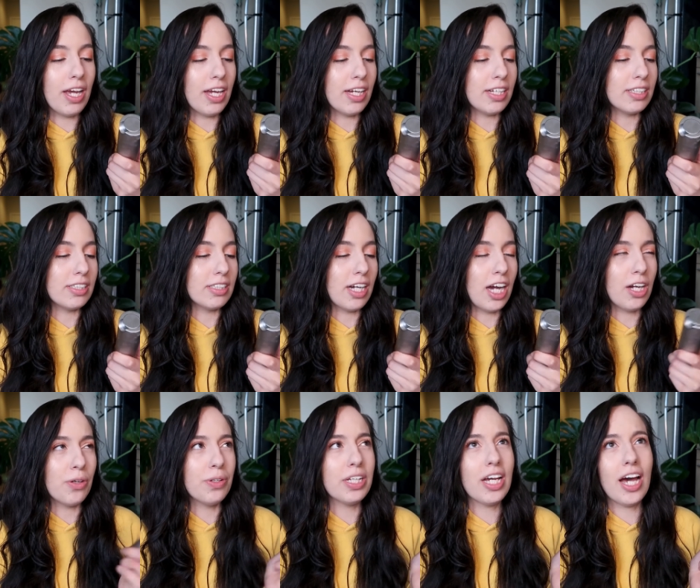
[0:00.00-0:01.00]
and I
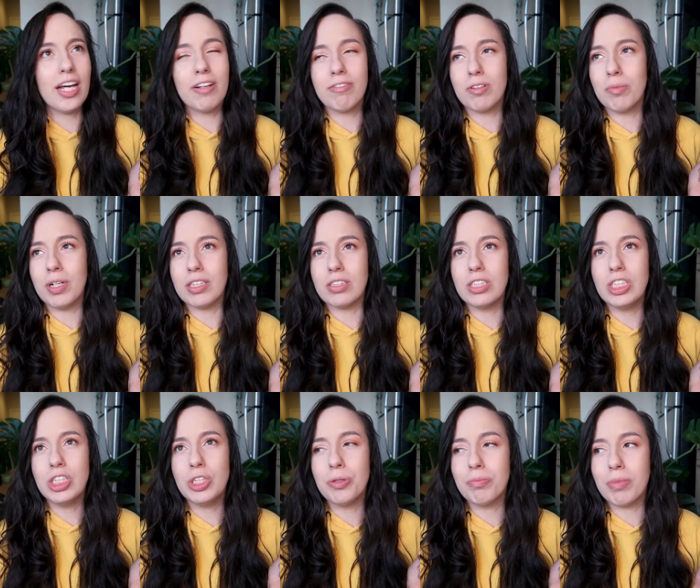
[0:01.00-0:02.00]
only had it for about
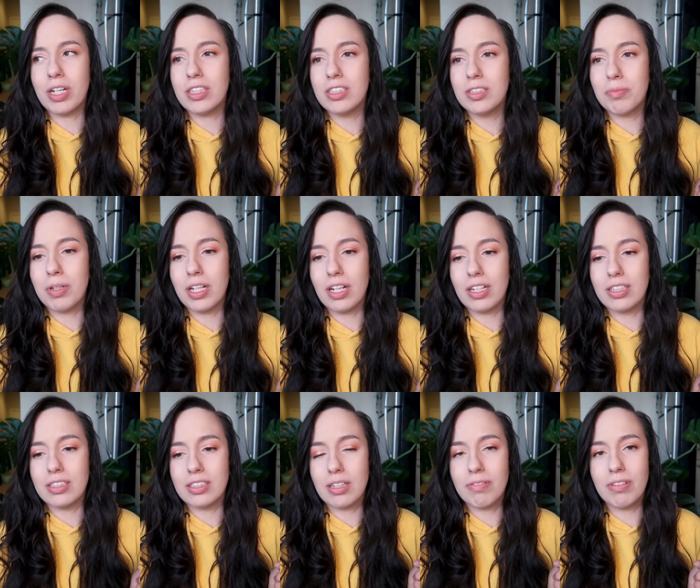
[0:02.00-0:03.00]
2 months
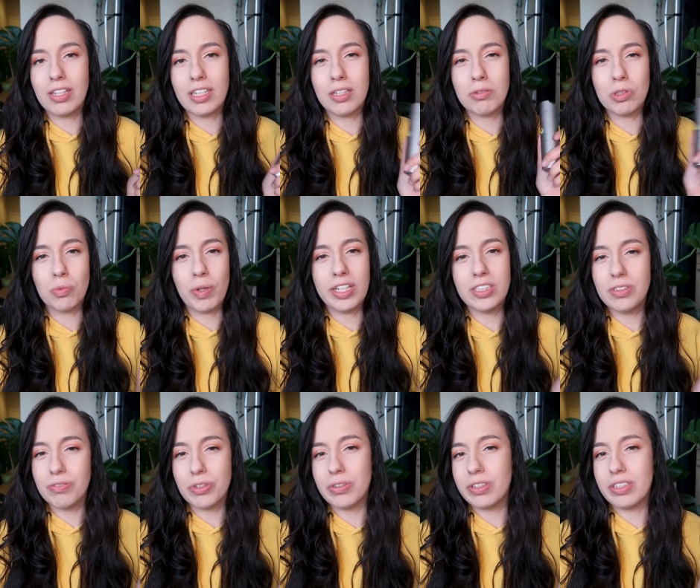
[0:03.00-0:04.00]
because I felt like it was
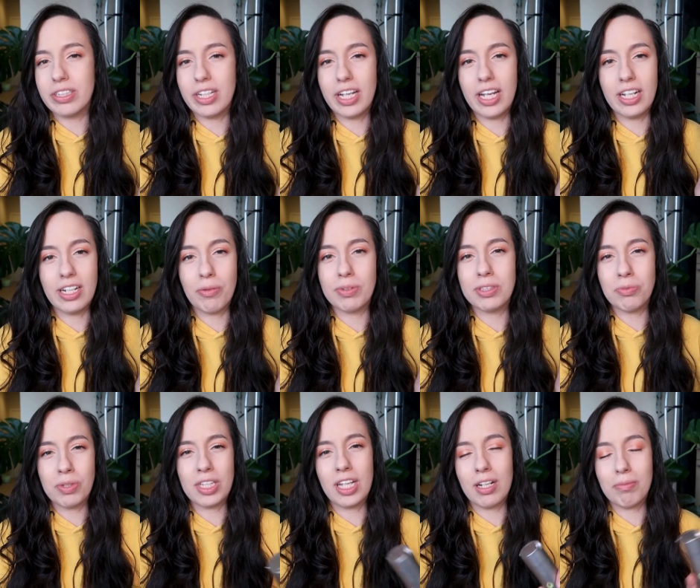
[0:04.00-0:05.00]
wasteful and I wasn't
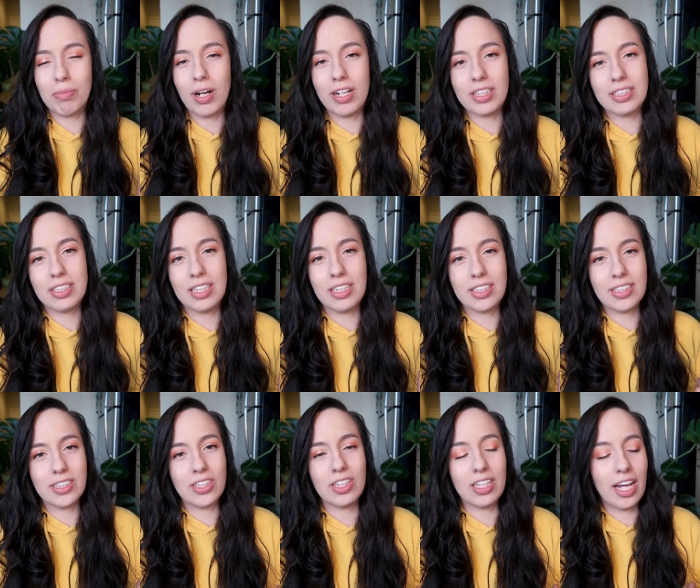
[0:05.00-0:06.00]
really getting products that I
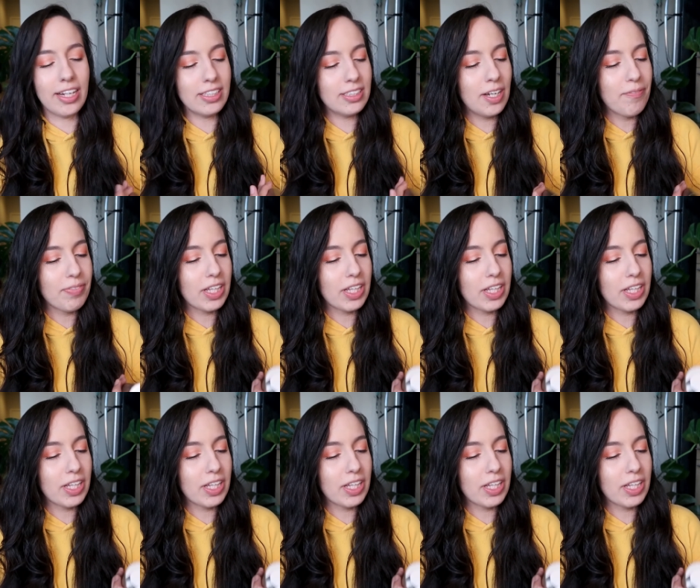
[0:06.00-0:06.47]
necessarily liked.